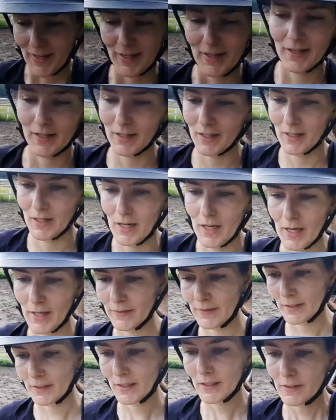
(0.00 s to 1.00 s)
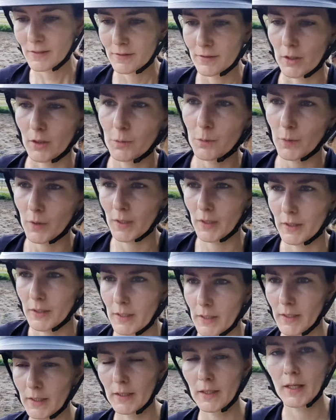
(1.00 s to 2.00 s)
And then I start
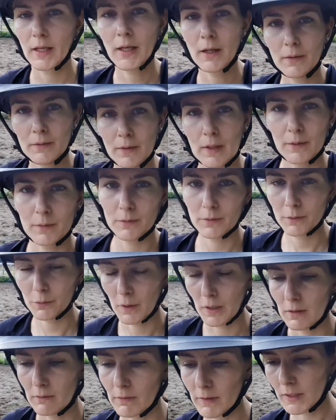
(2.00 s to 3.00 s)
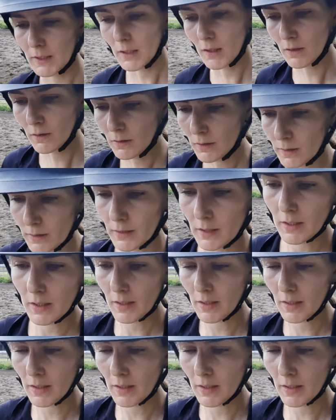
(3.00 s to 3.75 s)
working around 12 o'clock.